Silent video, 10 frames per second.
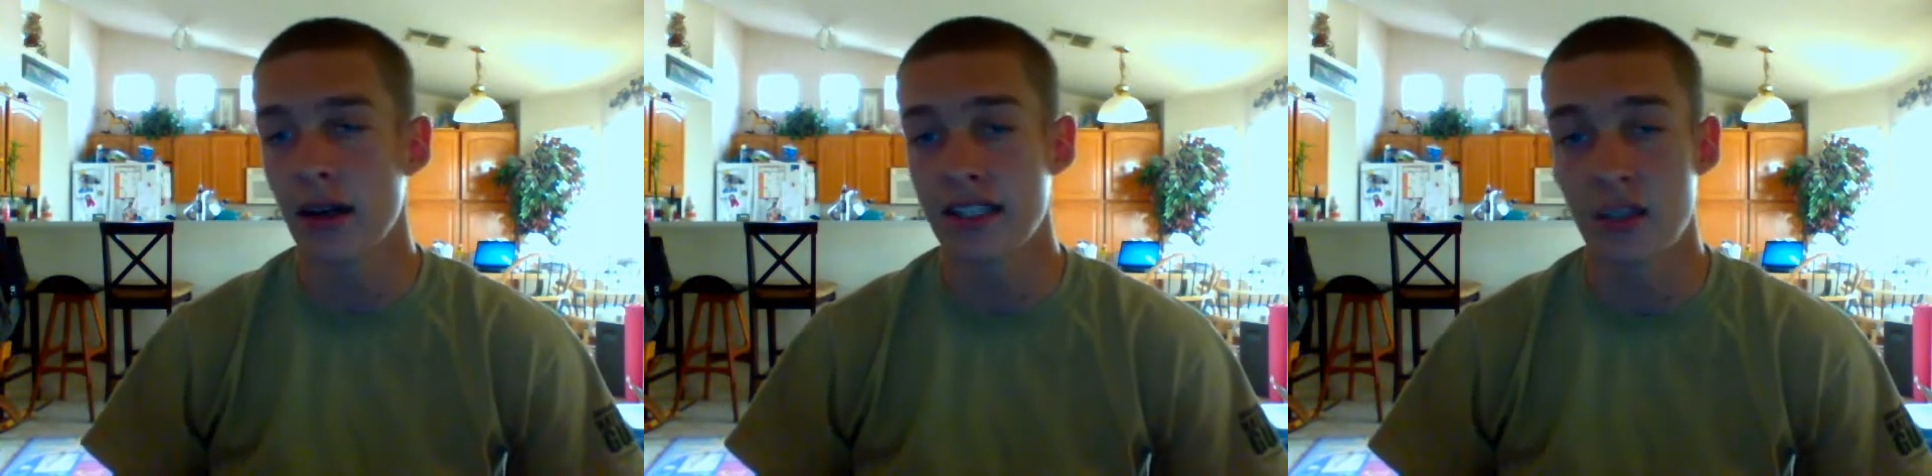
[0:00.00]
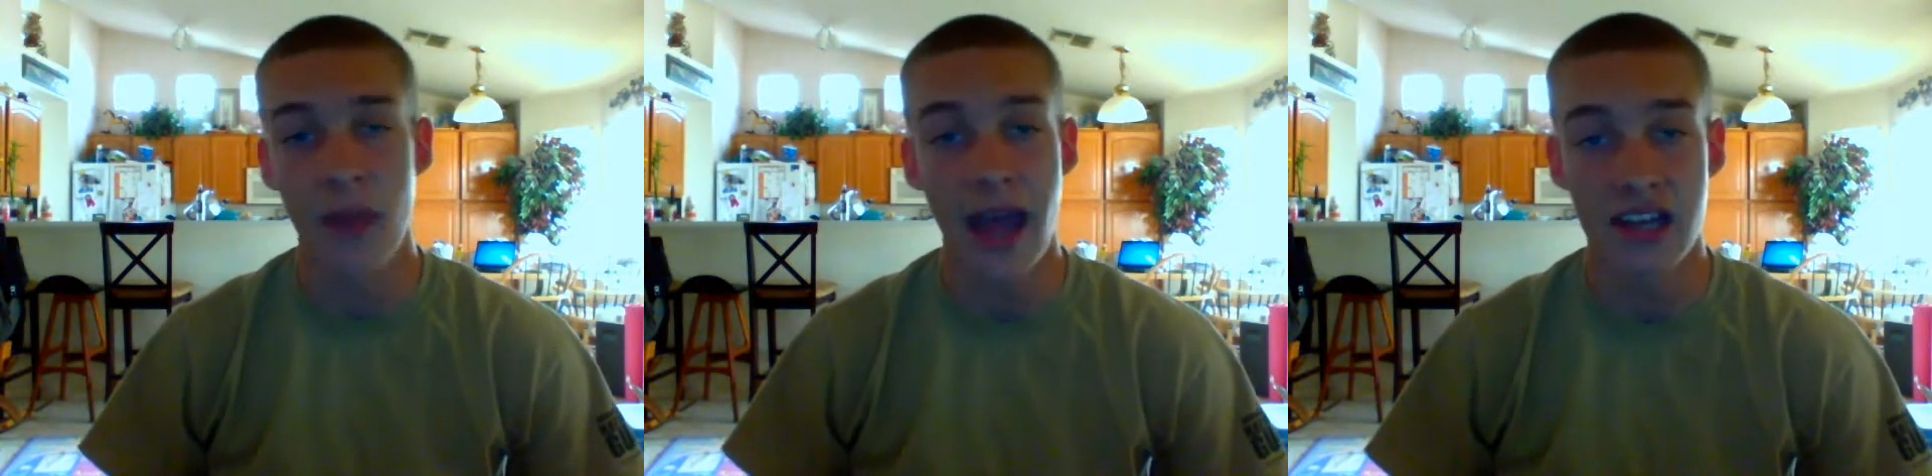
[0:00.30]
It's
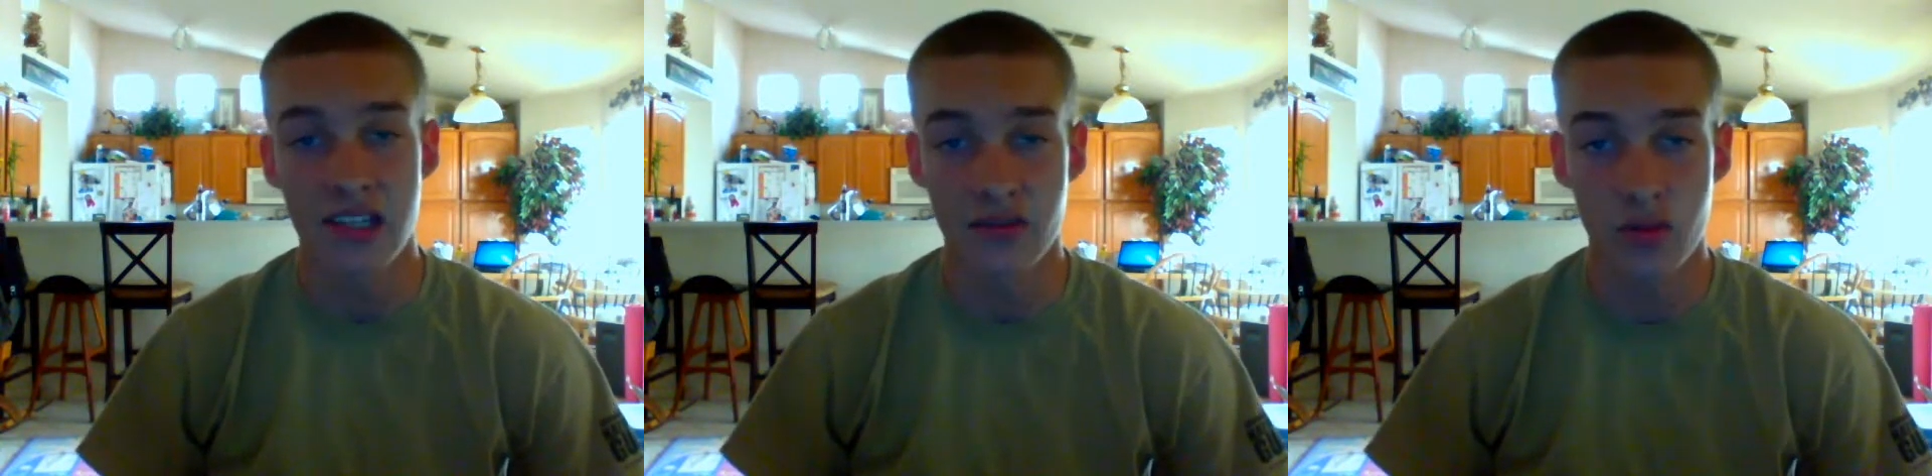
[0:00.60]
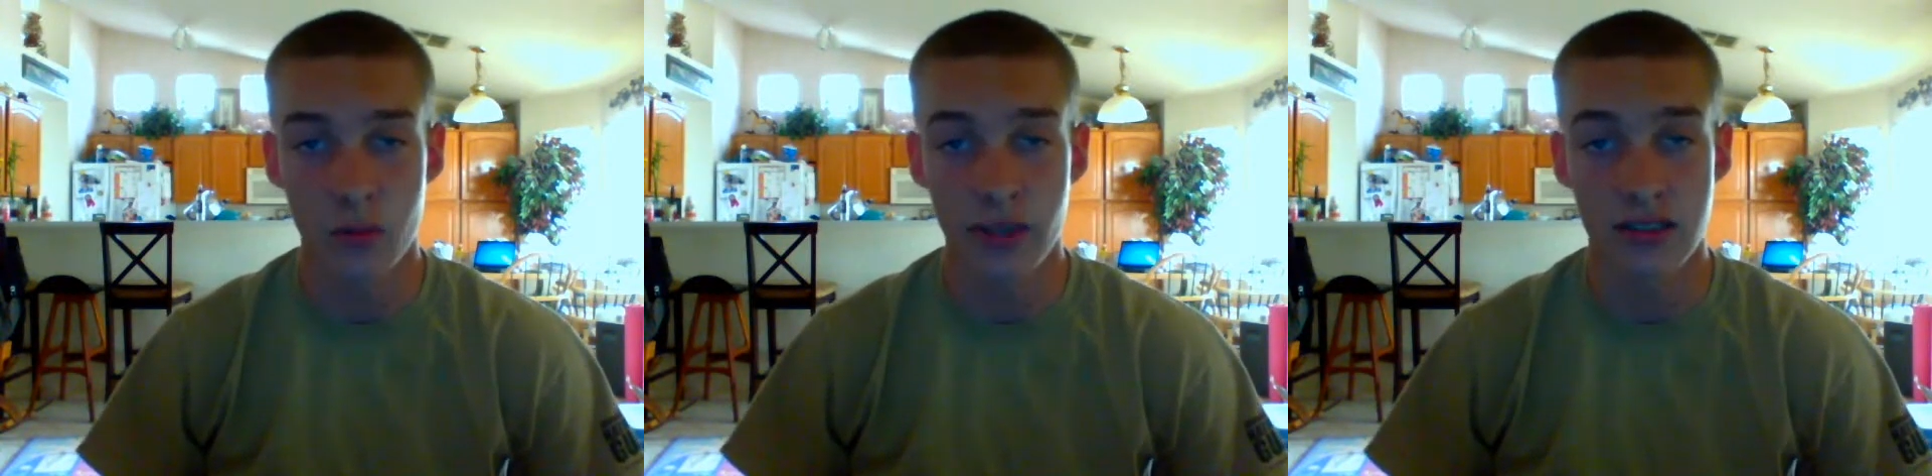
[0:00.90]
a passion
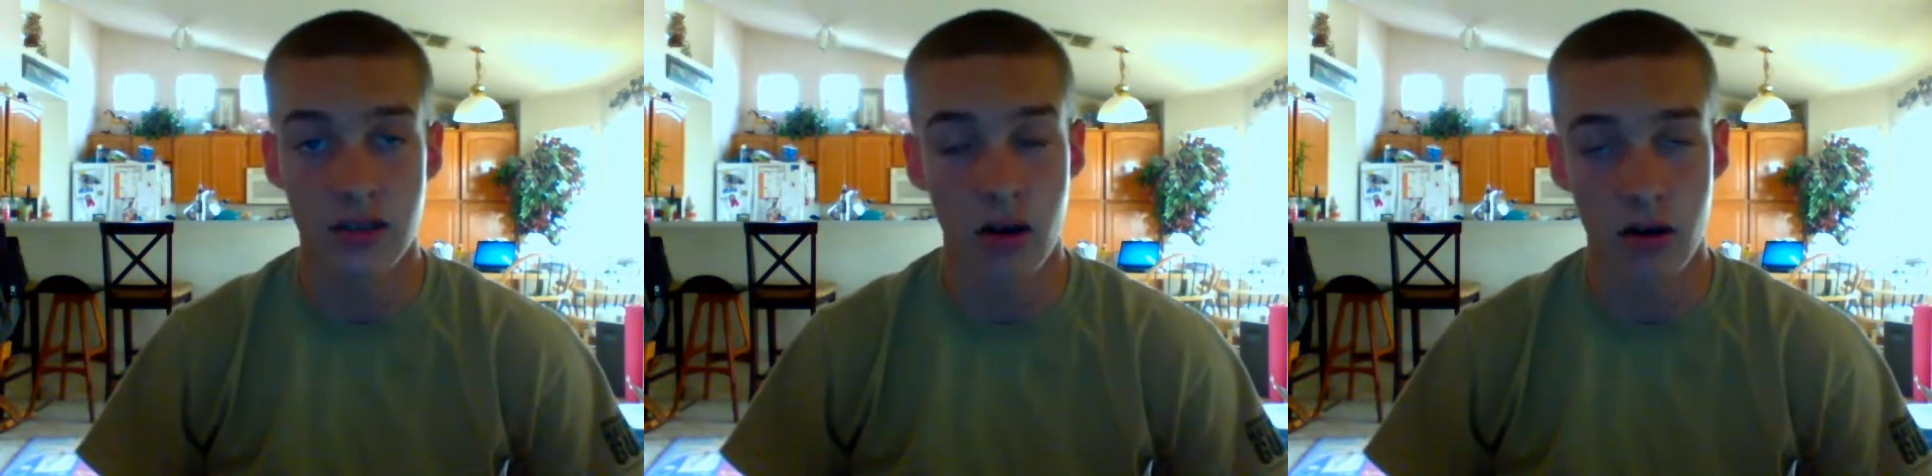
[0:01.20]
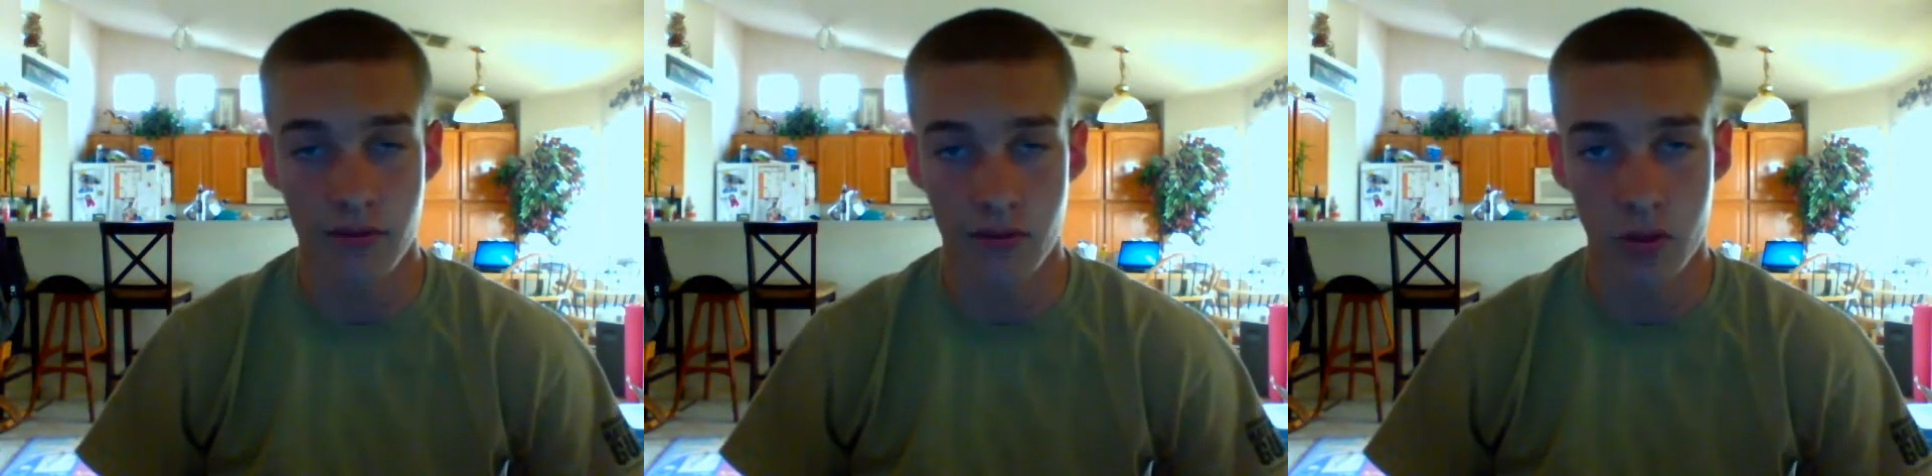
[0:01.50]
for me. It's an
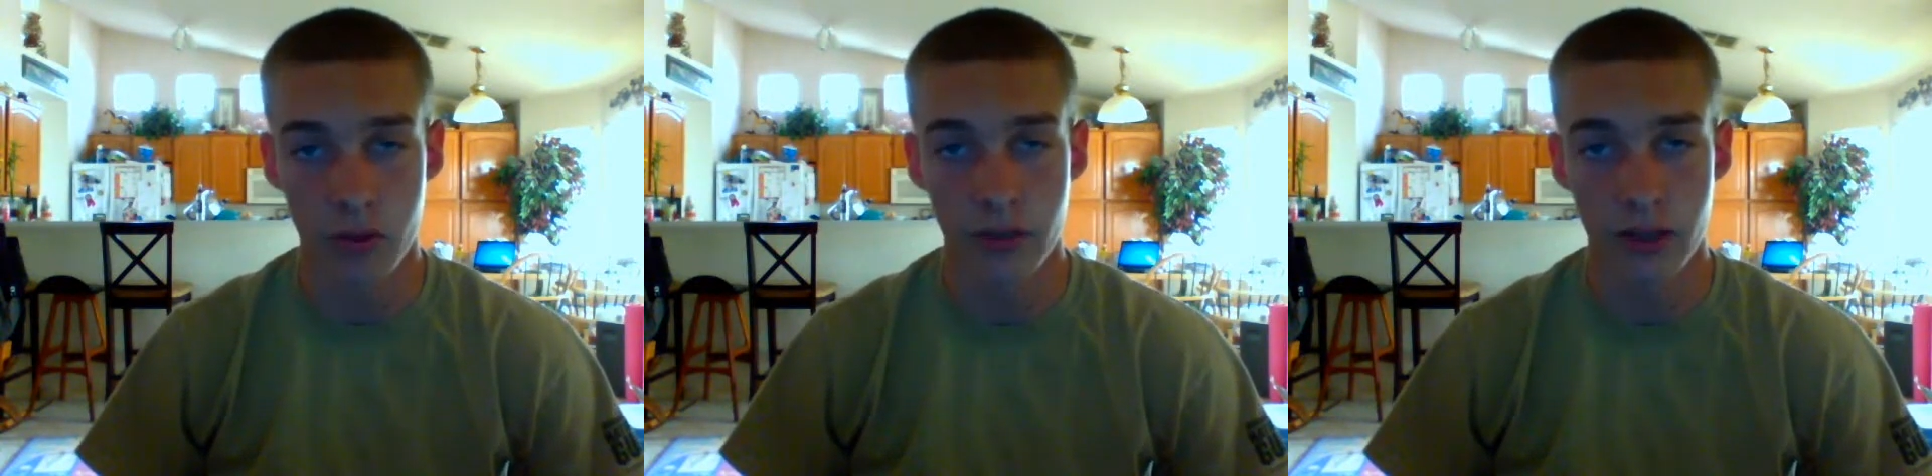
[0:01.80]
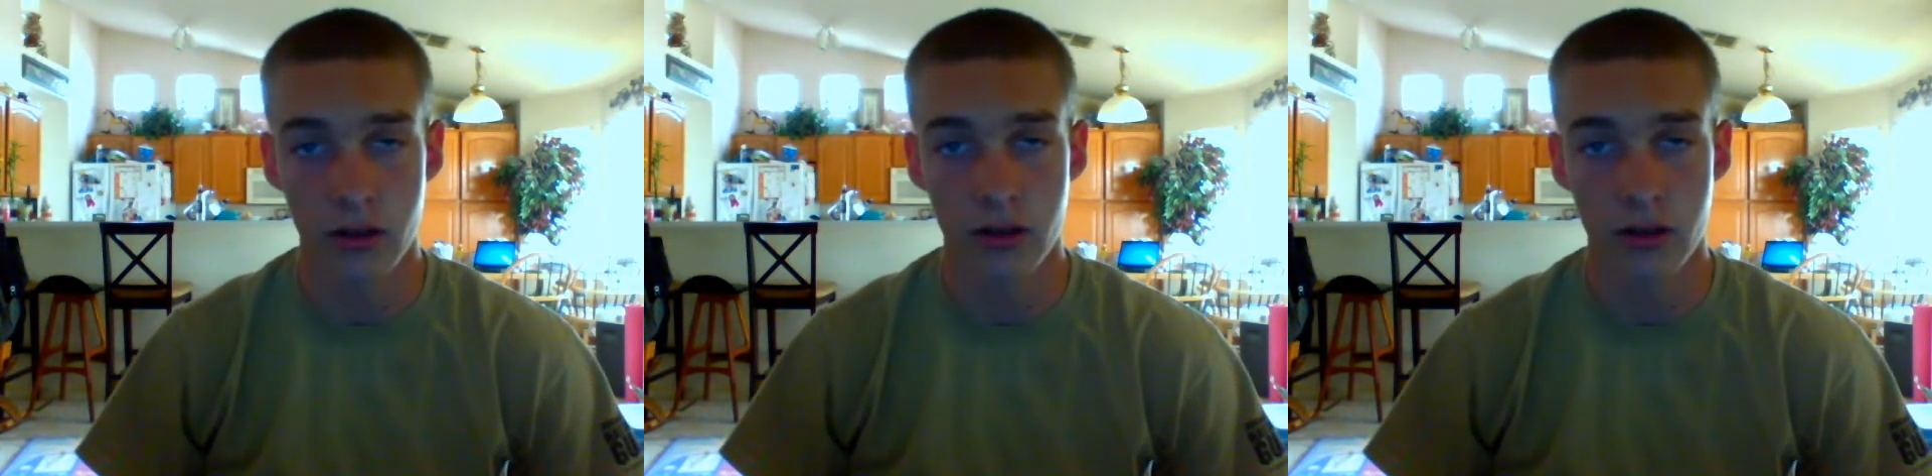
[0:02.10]
art form,